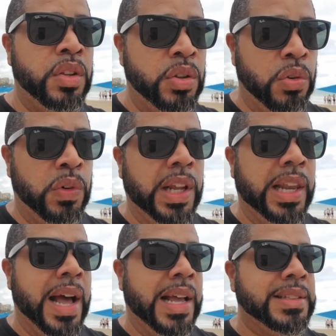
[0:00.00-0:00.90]
you'll
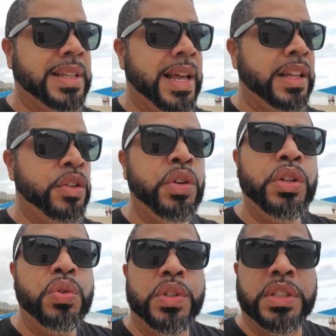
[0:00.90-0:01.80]
realize that you
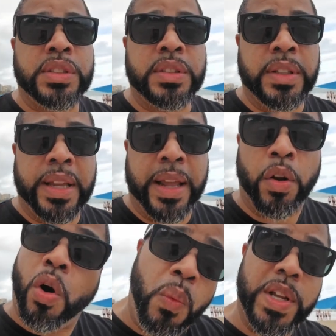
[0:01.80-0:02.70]
could do this
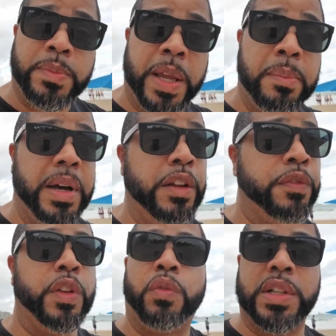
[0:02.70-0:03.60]
and always make money
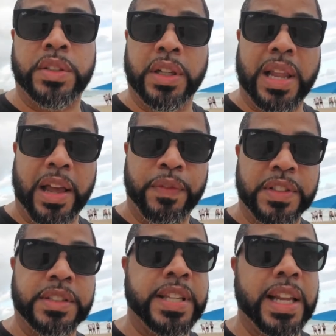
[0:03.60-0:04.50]
for the rest of your life.
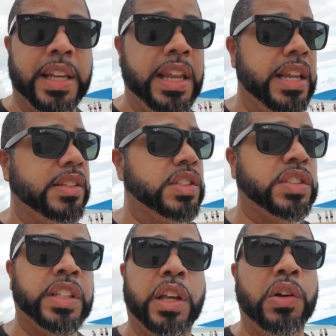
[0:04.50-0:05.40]
It's a technique, it's a
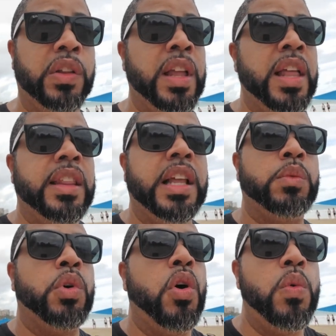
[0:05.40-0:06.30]
skill
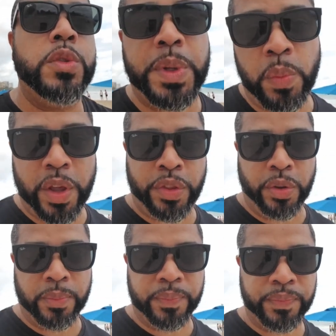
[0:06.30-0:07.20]
that will always be with you.